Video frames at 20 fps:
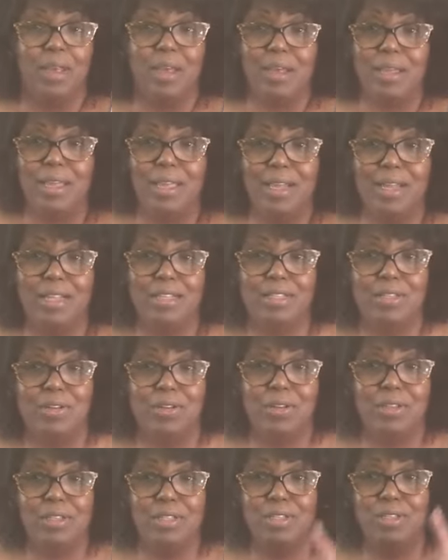Again, as
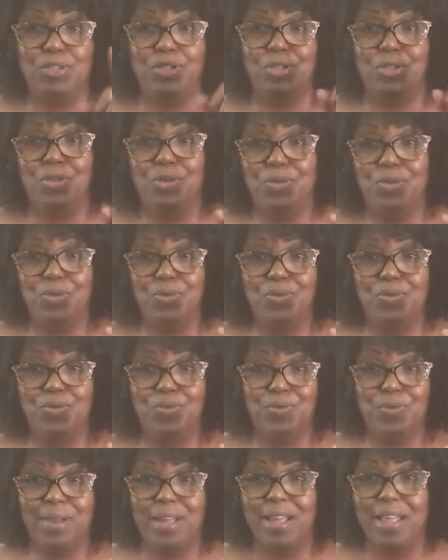long as it's you
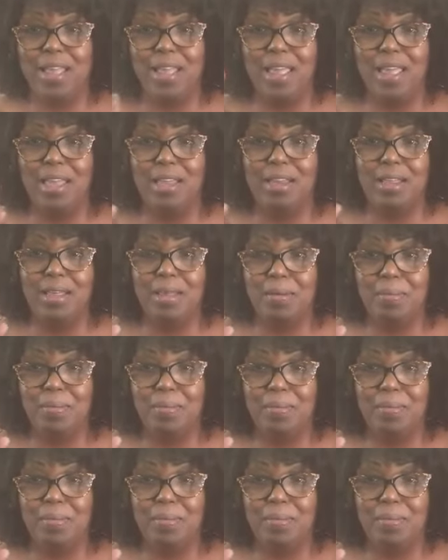and him,